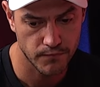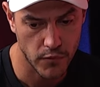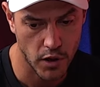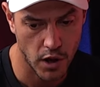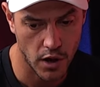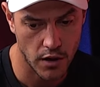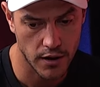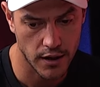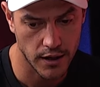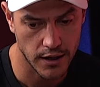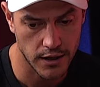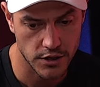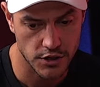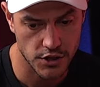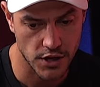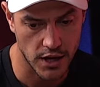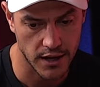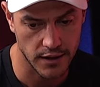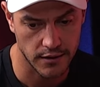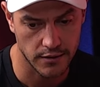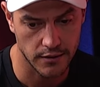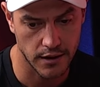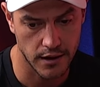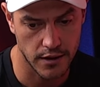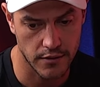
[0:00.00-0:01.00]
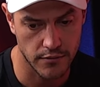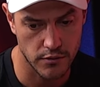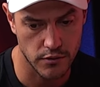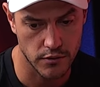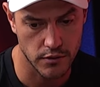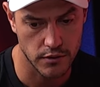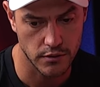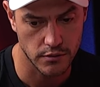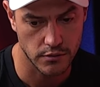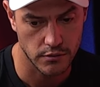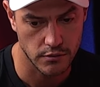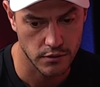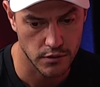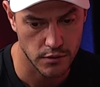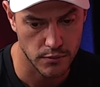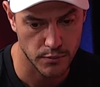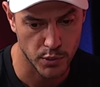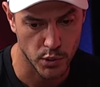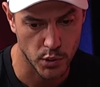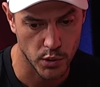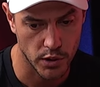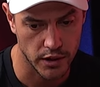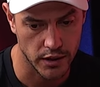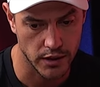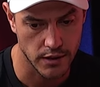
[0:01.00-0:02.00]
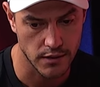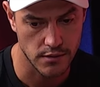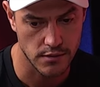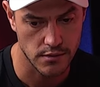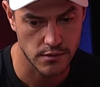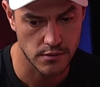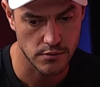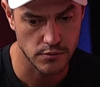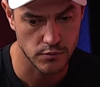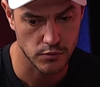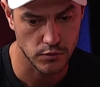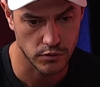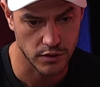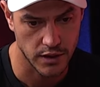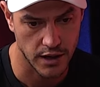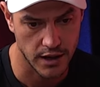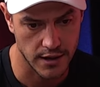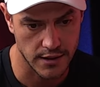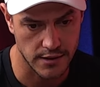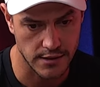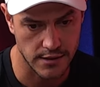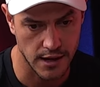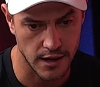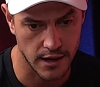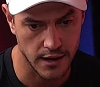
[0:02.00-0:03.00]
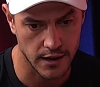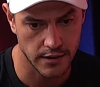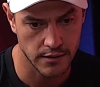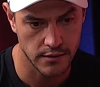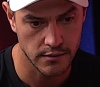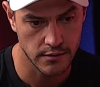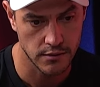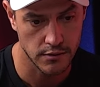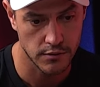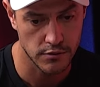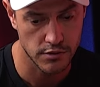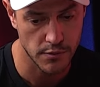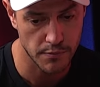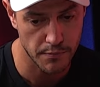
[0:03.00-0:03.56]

I reckon Jake Lever and the boys will get it done. It was